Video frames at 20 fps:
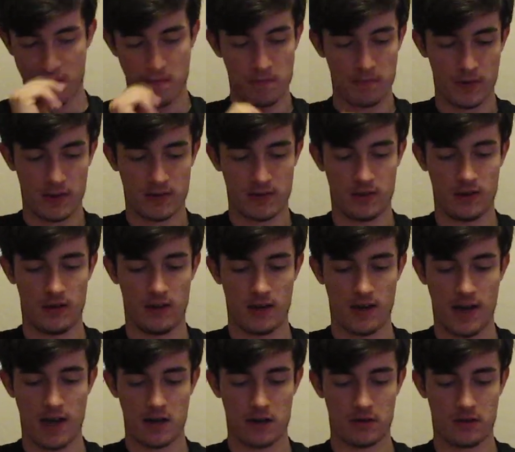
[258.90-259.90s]
let's see.
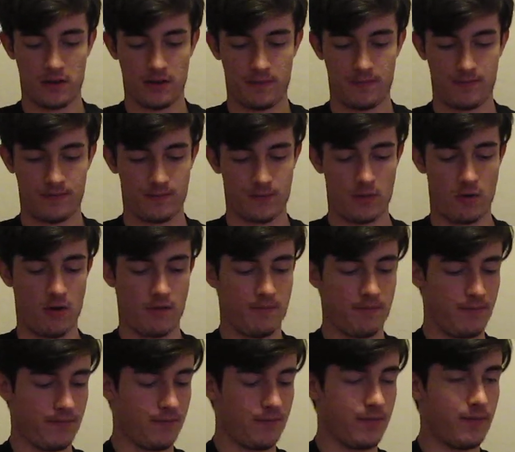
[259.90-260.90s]
Actually, hold on.
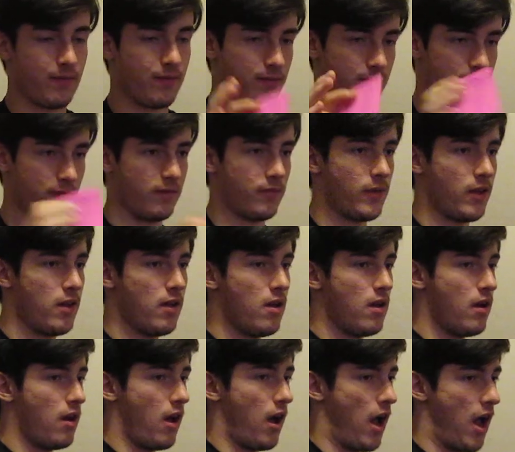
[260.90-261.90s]

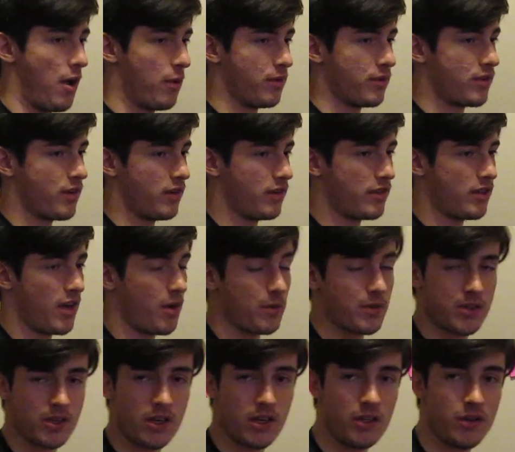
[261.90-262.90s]
I was going to say I
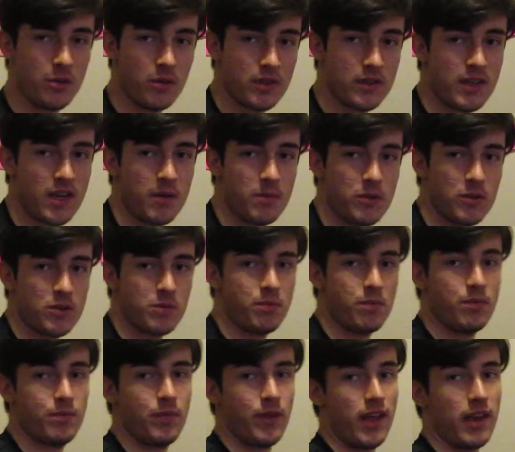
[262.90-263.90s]
wasn't going to do examples
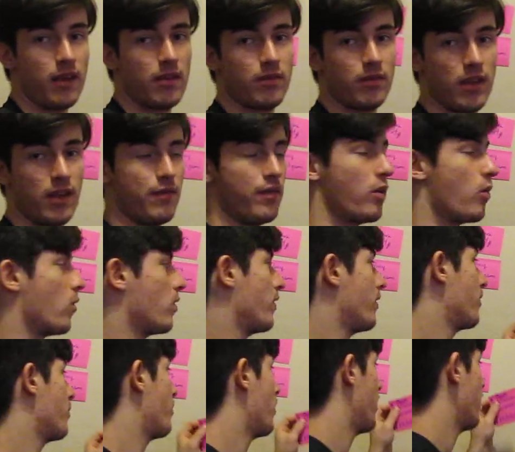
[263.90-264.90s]
like living
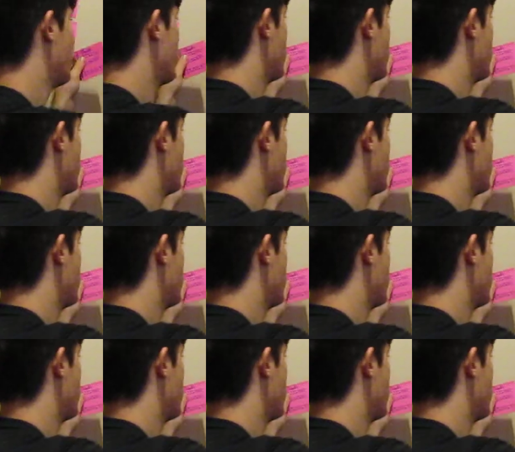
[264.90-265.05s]
ones, but